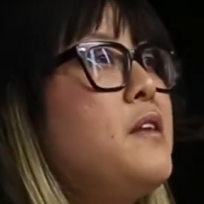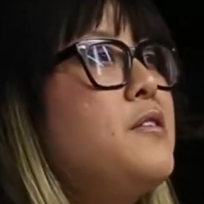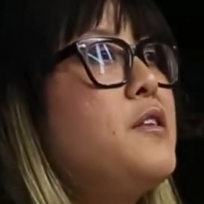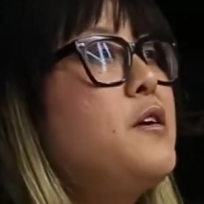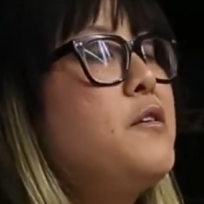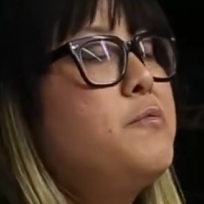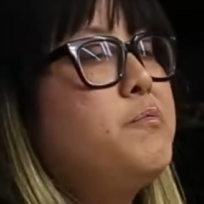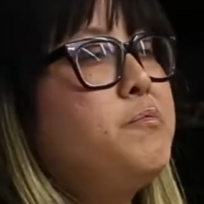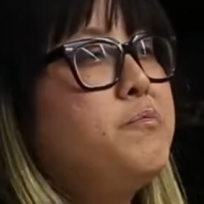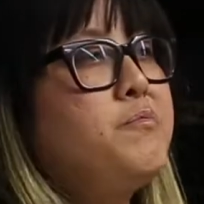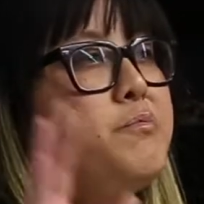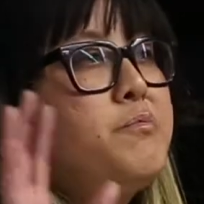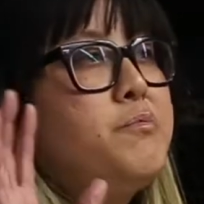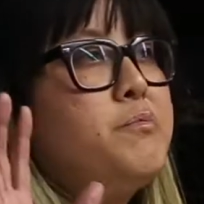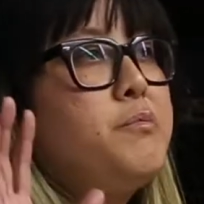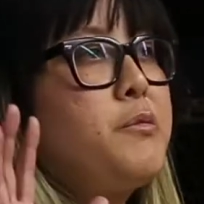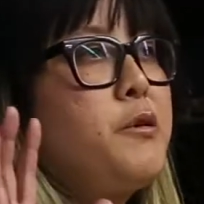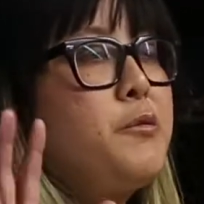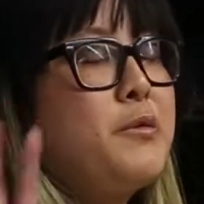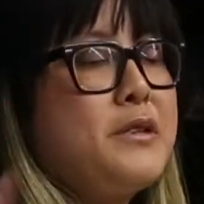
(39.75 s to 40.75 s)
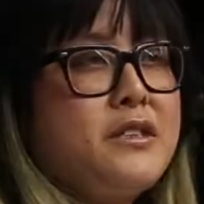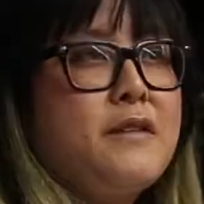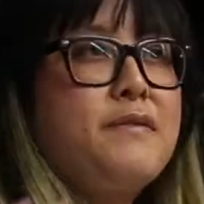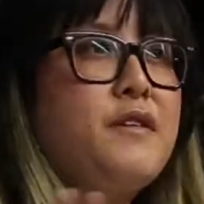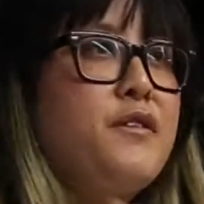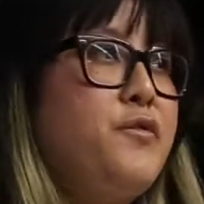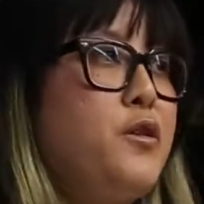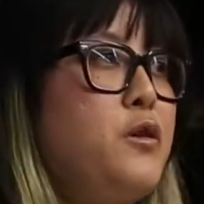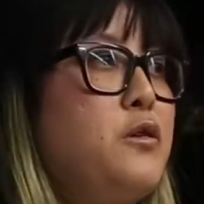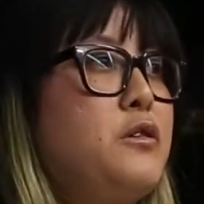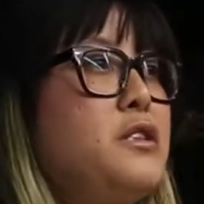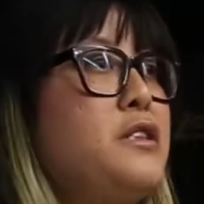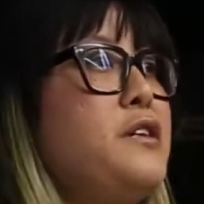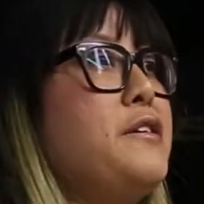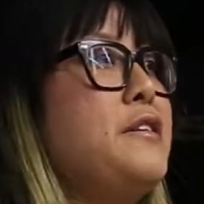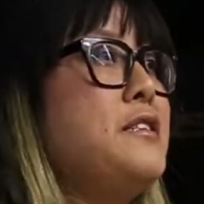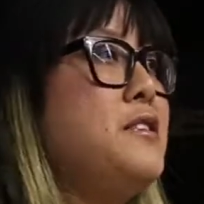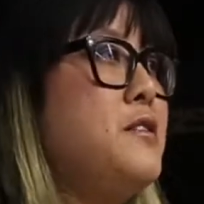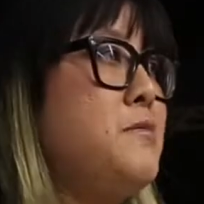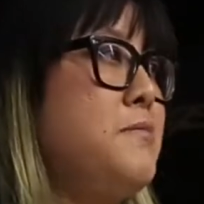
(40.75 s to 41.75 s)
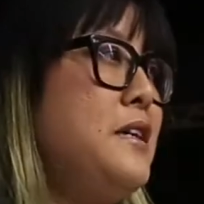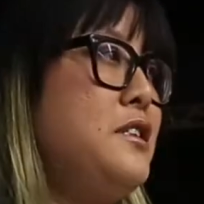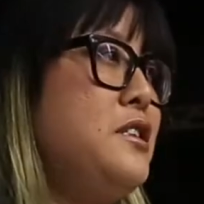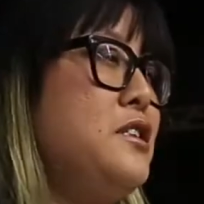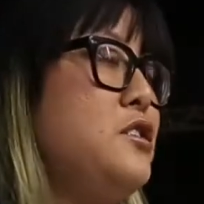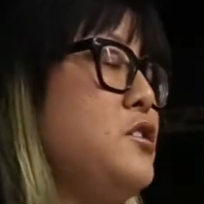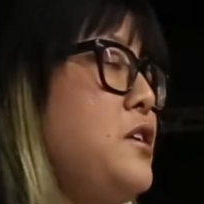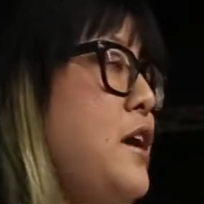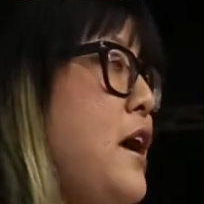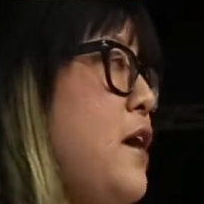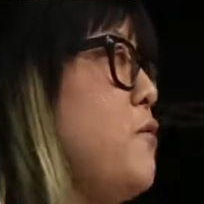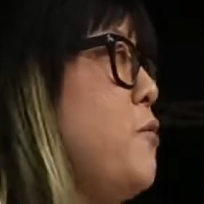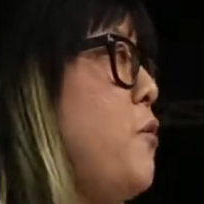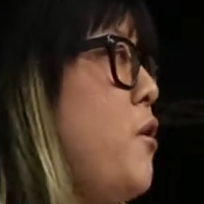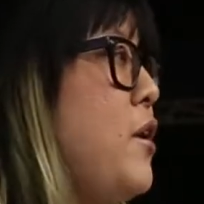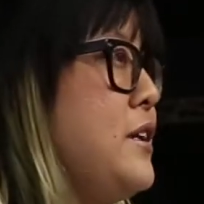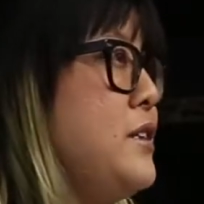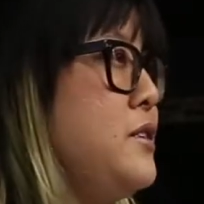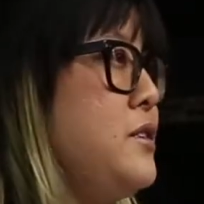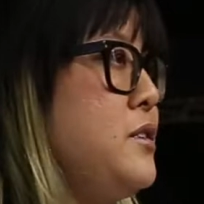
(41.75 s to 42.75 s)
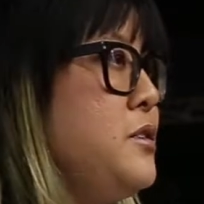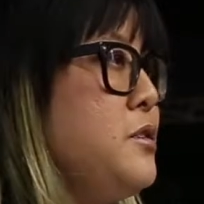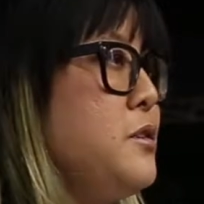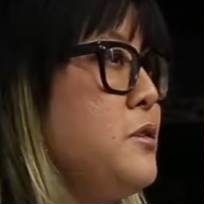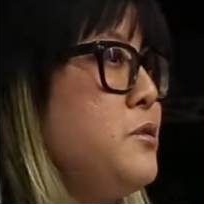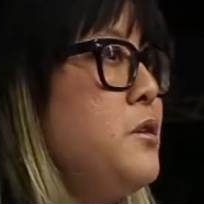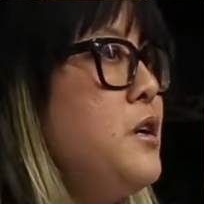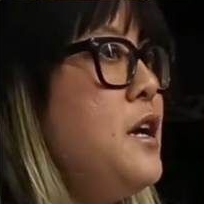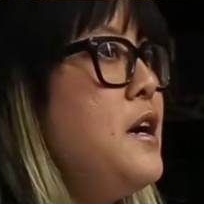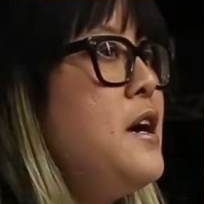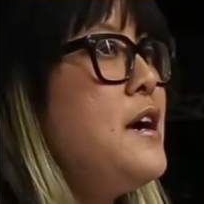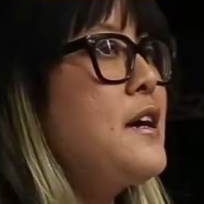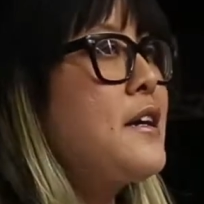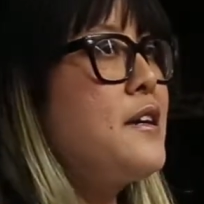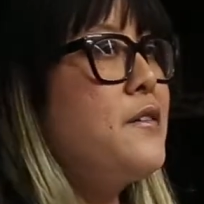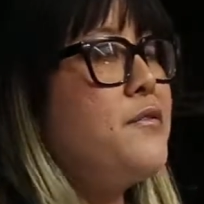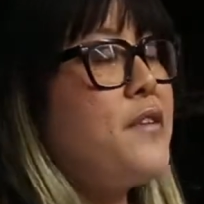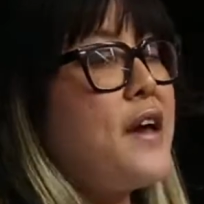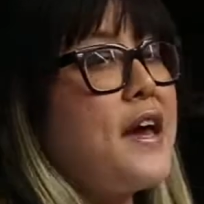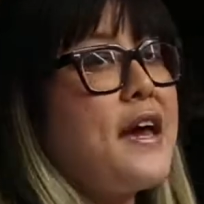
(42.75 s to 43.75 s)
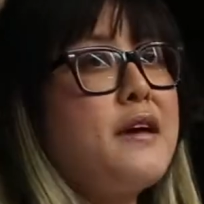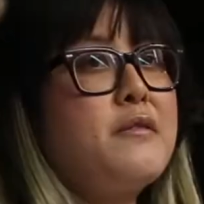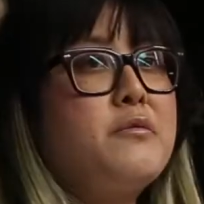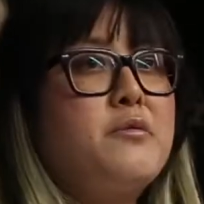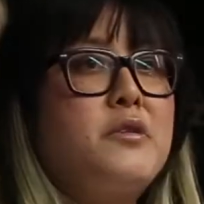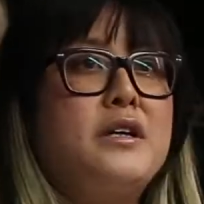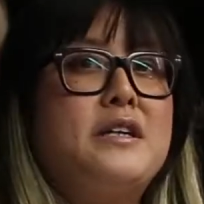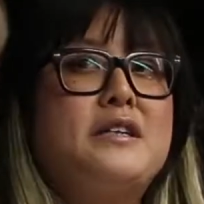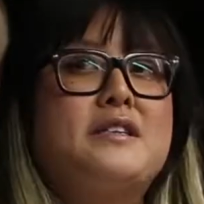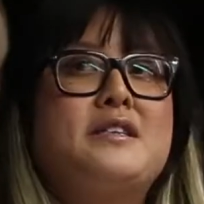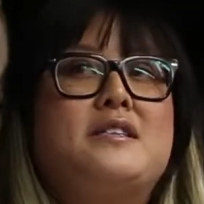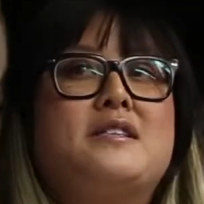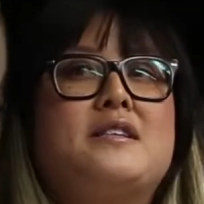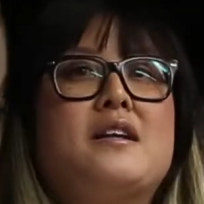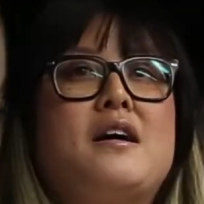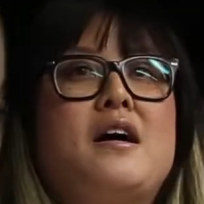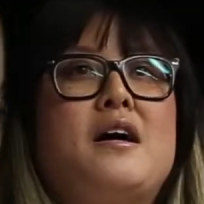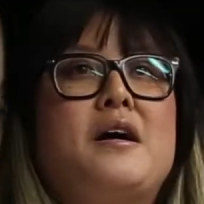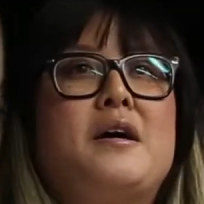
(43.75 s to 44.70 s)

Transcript: The purpose of the photo series, the message that I wanted to convey was